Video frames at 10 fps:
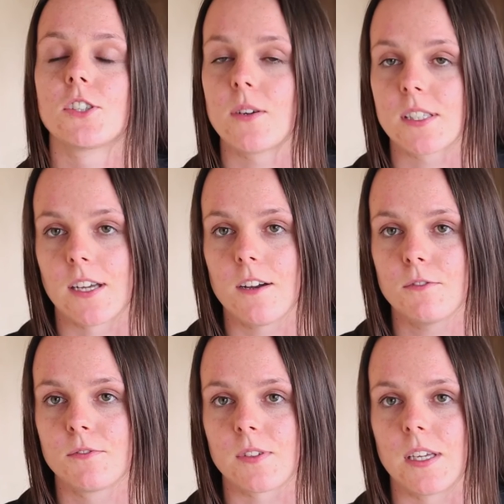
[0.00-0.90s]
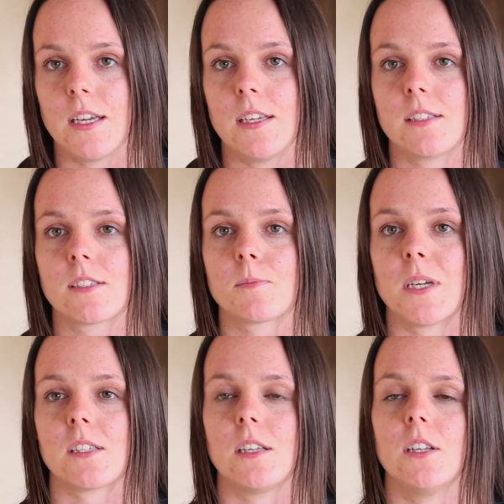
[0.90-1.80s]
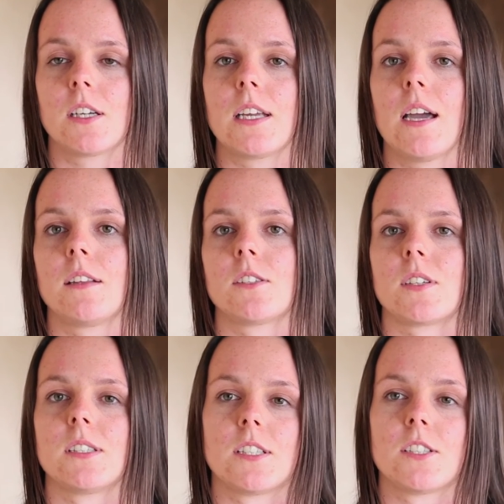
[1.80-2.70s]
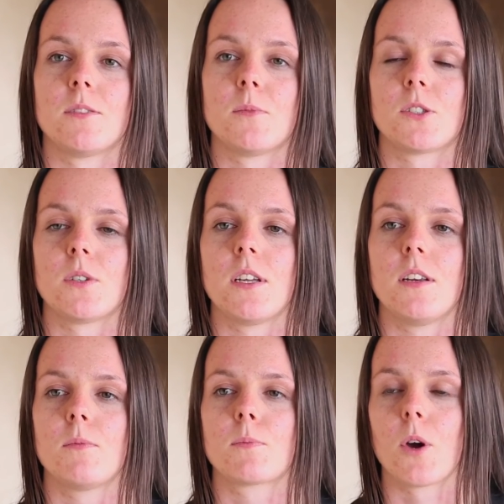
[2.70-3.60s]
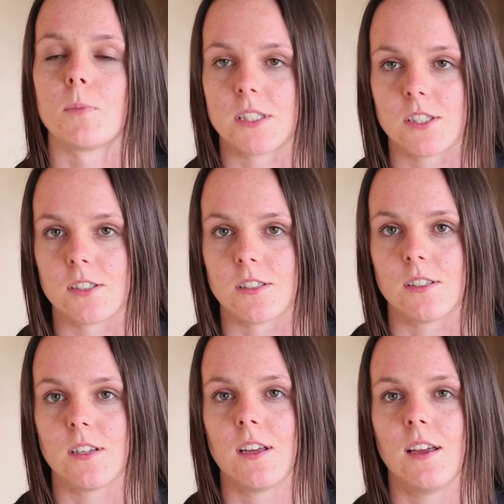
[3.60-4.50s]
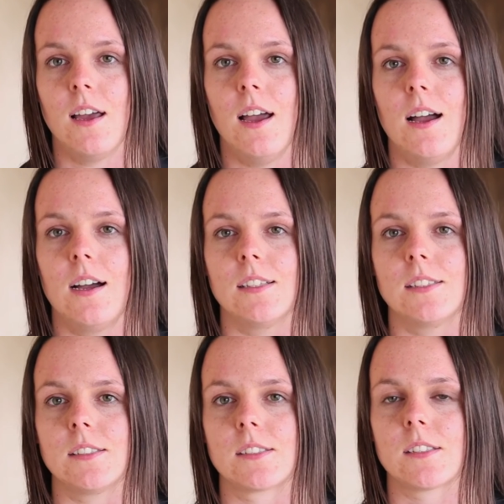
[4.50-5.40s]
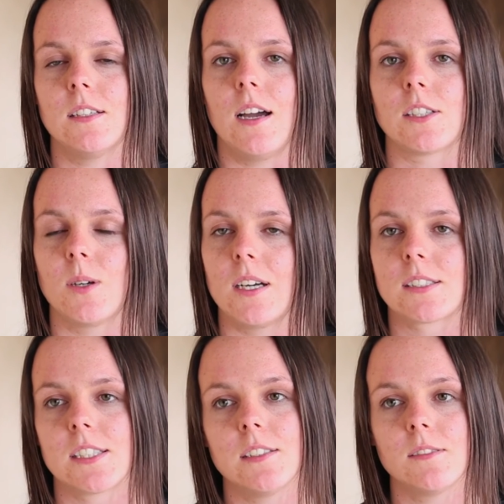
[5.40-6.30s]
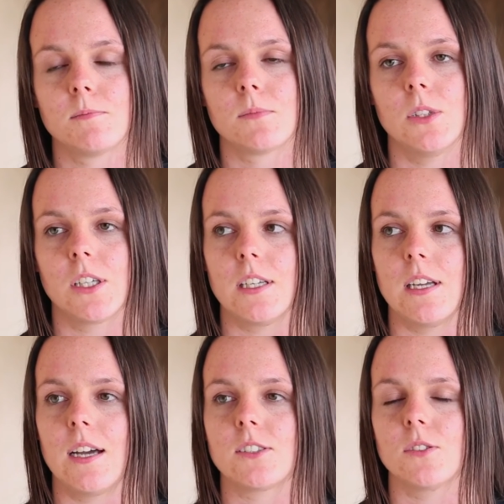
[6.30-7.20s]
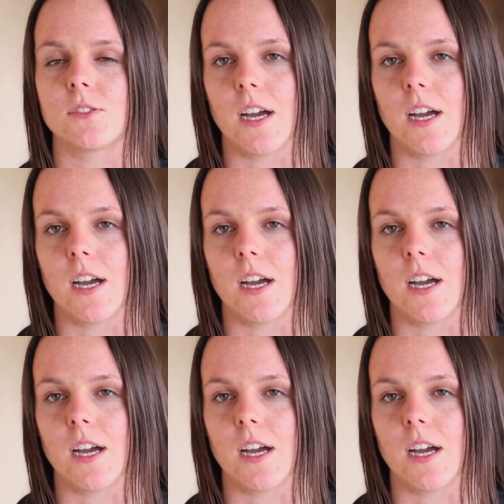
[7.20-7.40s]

the show itself is basically looking at the transition between proposition and actuality, looking at sort of